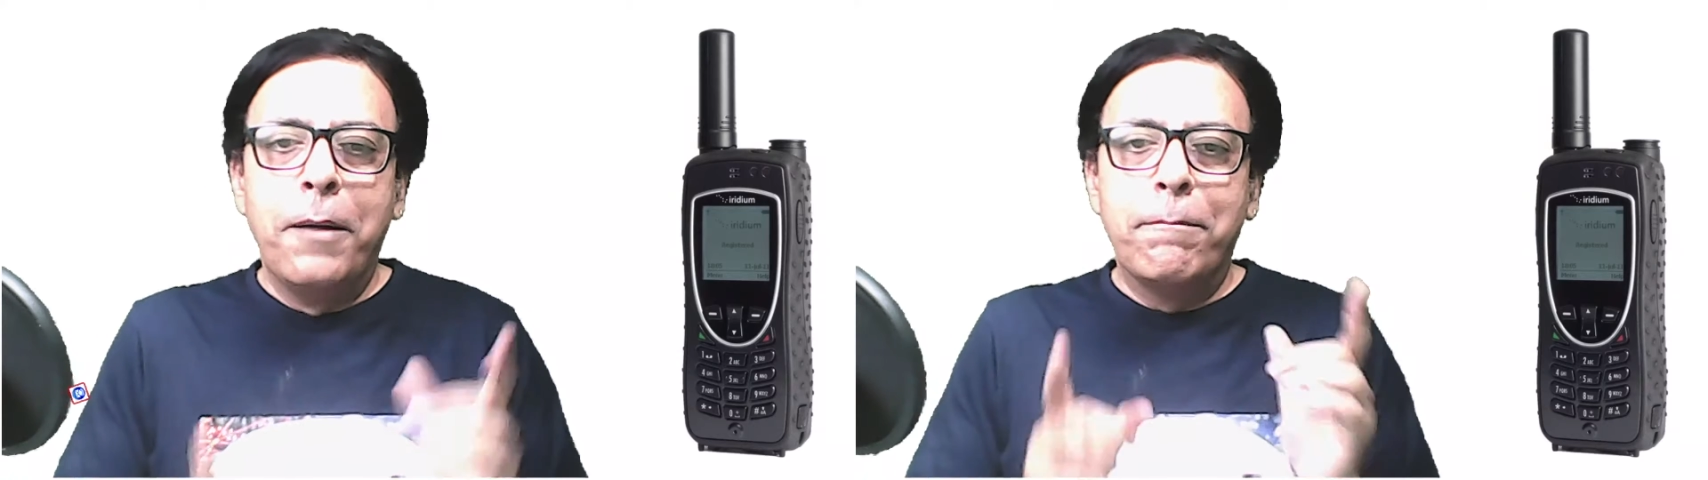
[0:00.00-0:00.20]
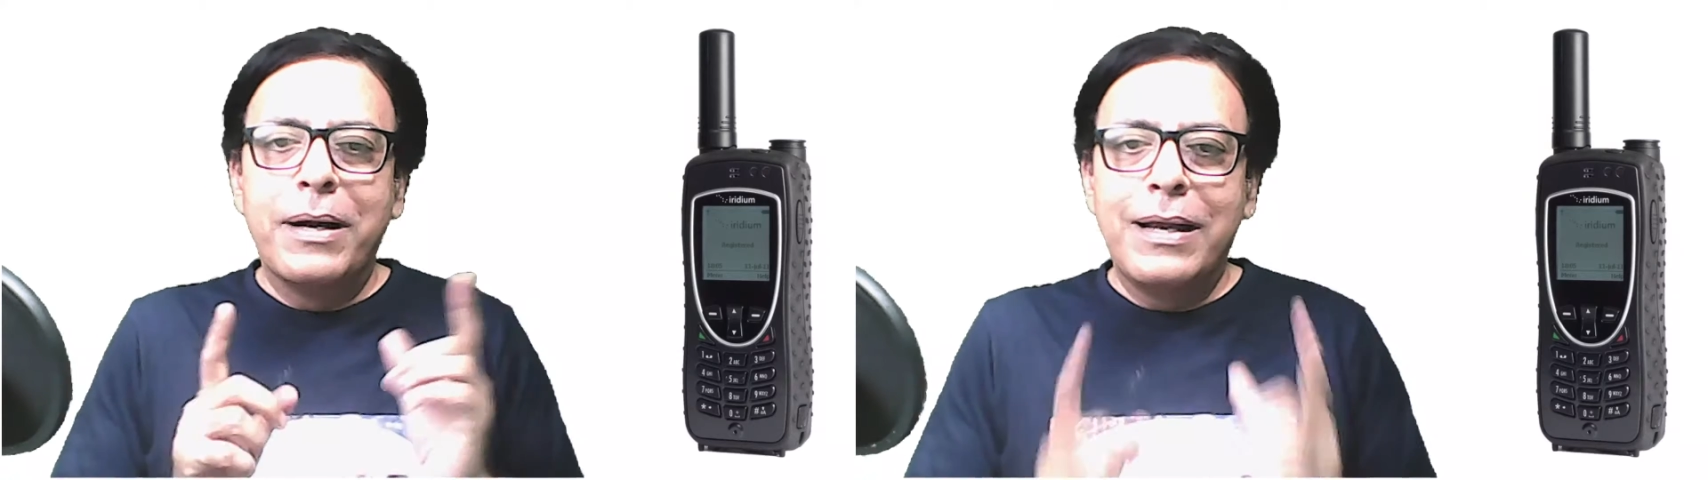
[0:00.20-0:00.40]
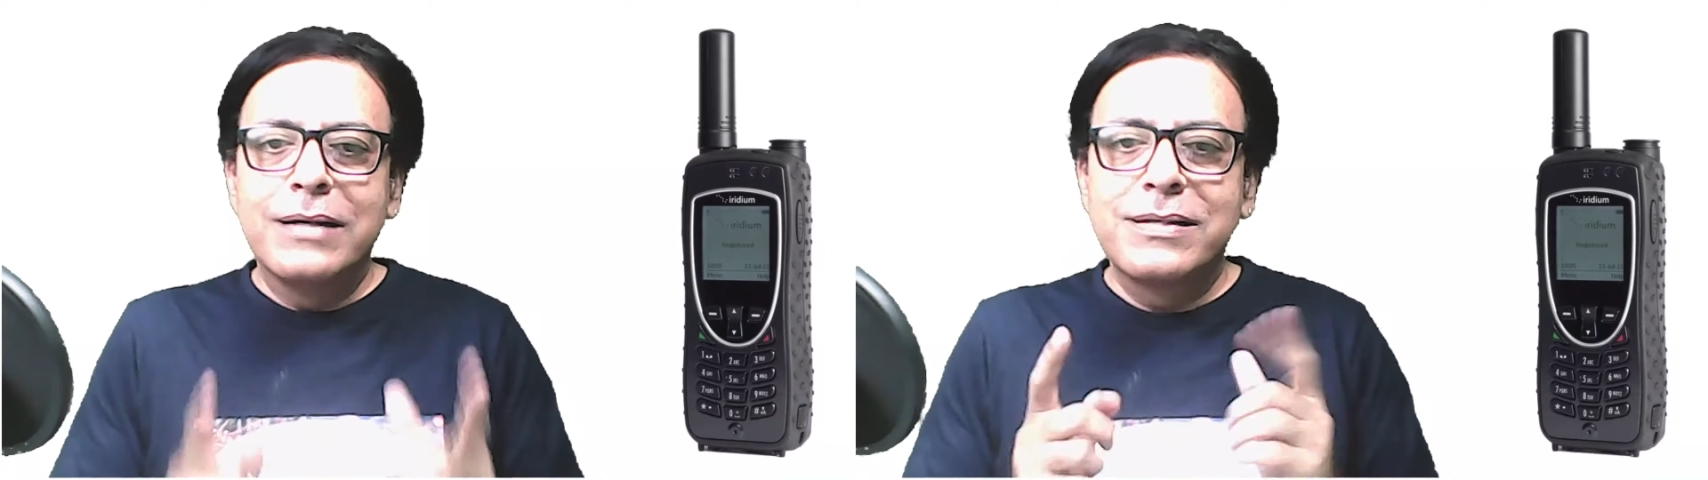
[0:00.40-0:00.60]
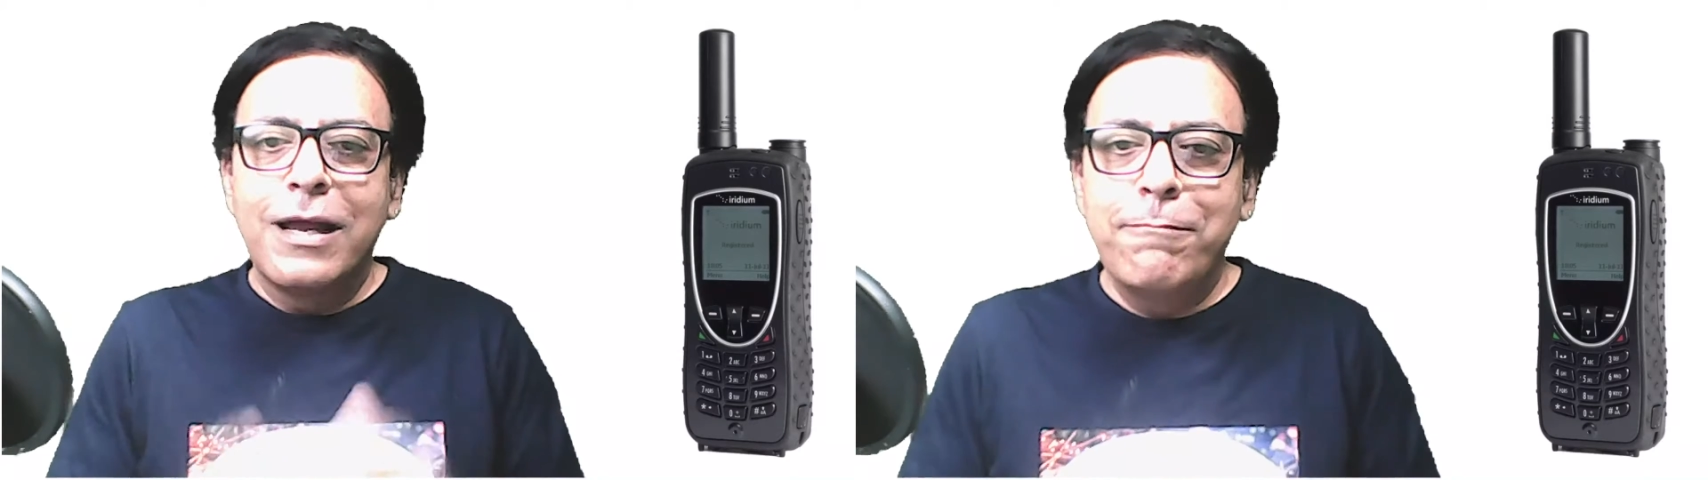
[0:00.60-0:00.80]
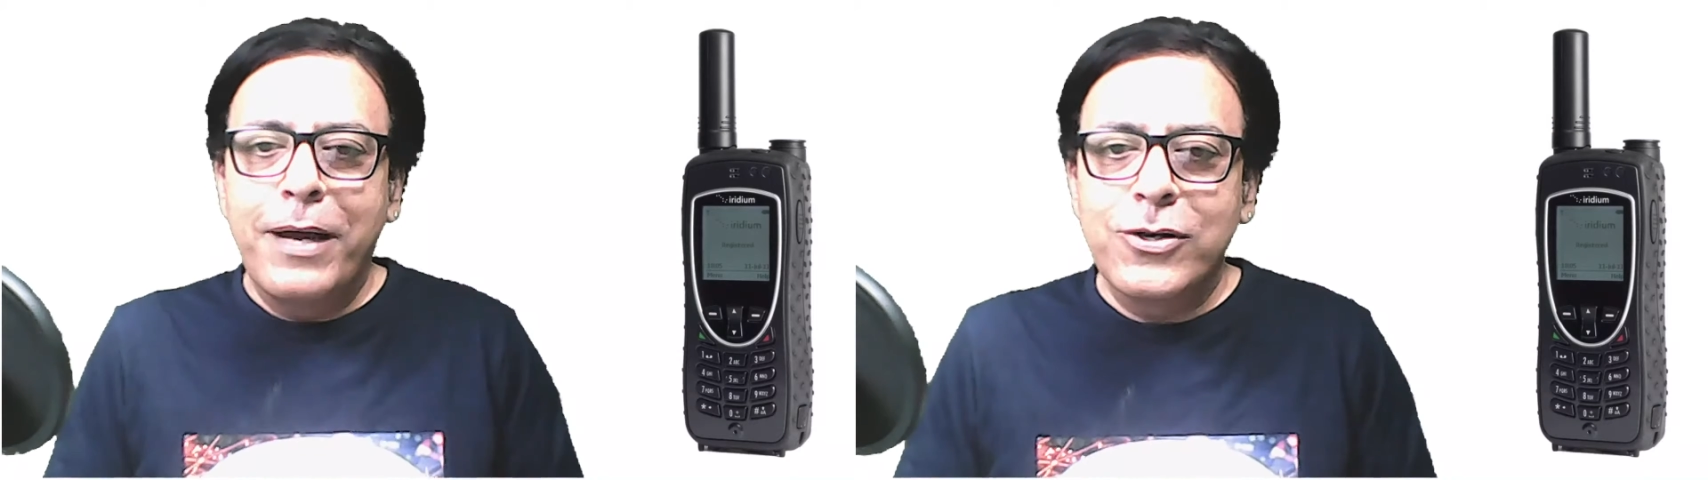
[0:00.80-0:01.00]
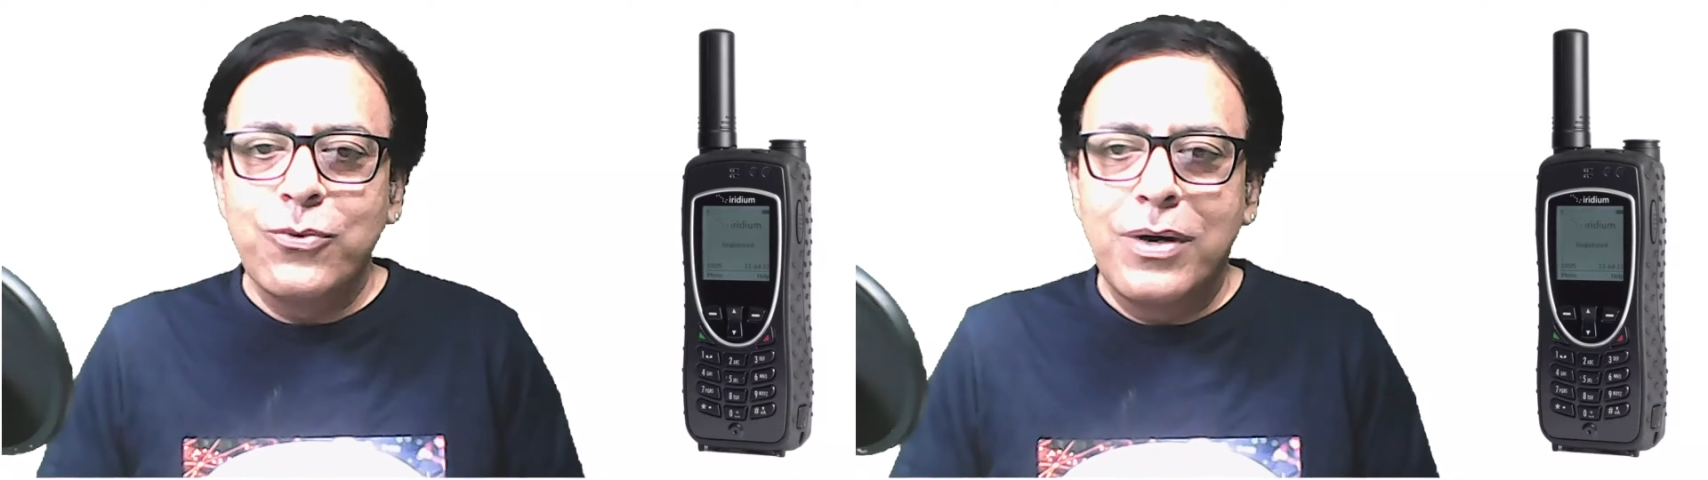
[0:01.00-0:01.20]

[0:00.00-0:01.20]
But let's get back to